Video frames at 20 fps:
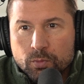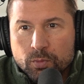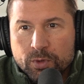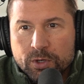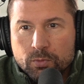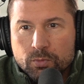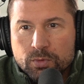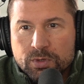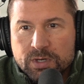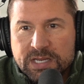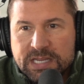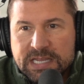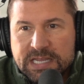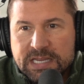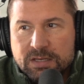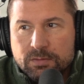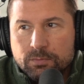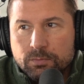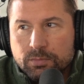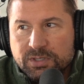don't
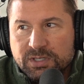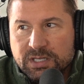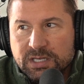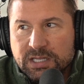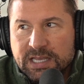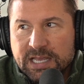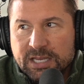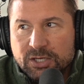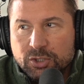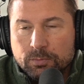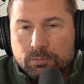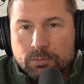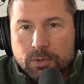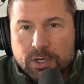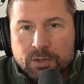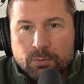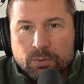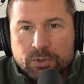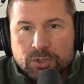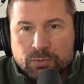need syndication
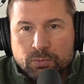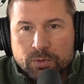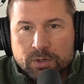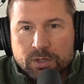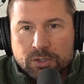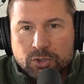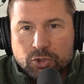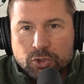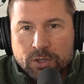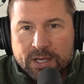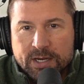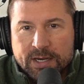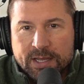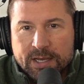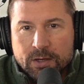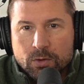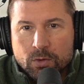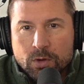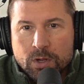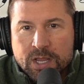money. We just wanted to try it
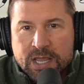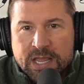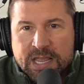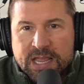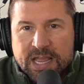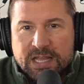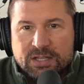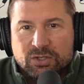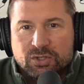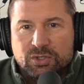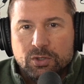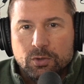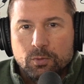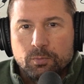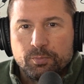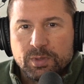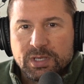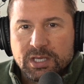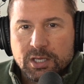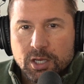out. And so
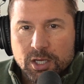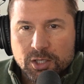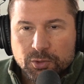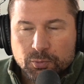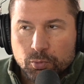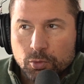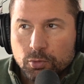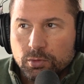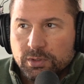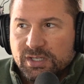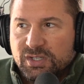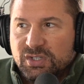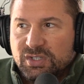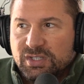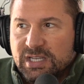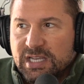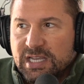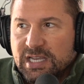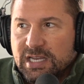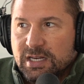because we're only
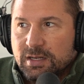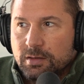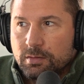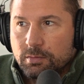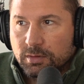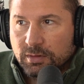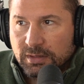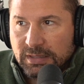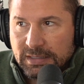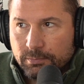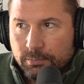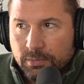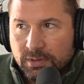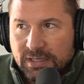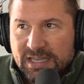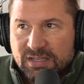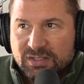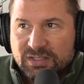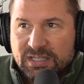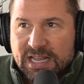seeing
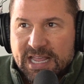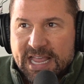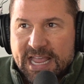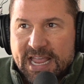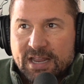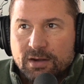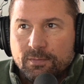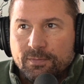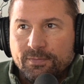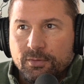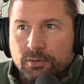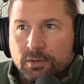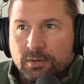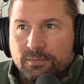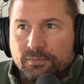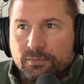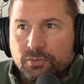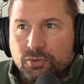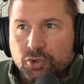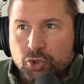less than a handful of
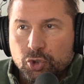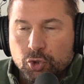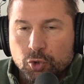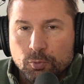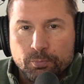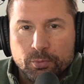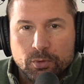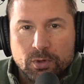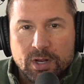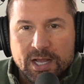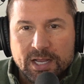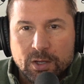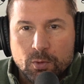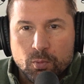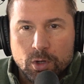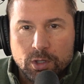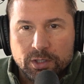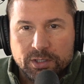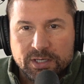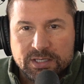super high
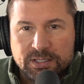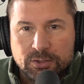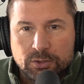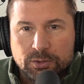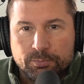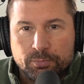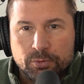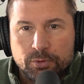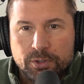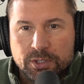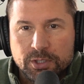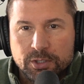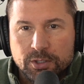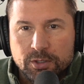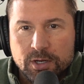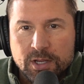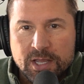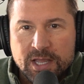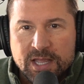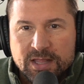quality deals per year,
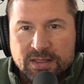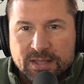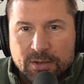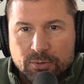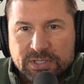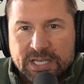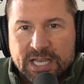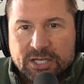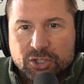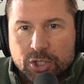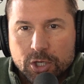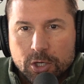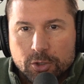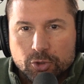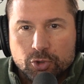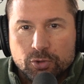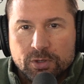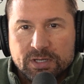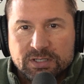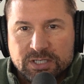that was actually our
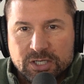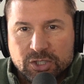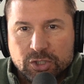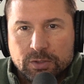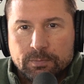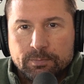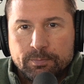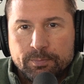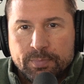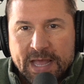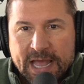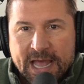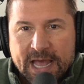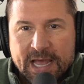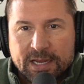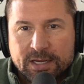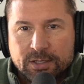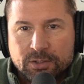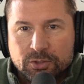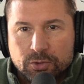transition
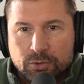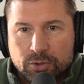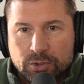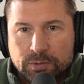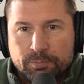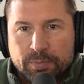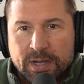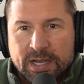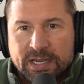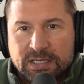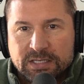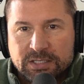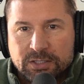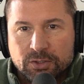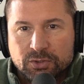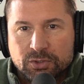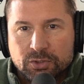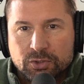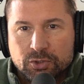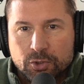back to just buying
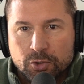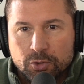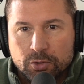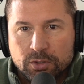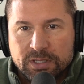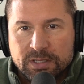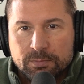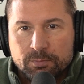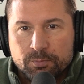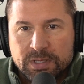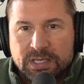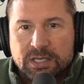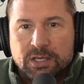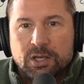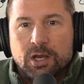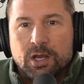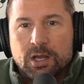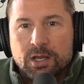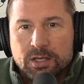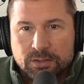deals internally,
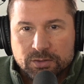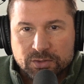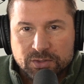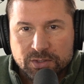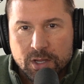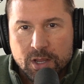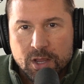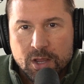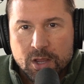because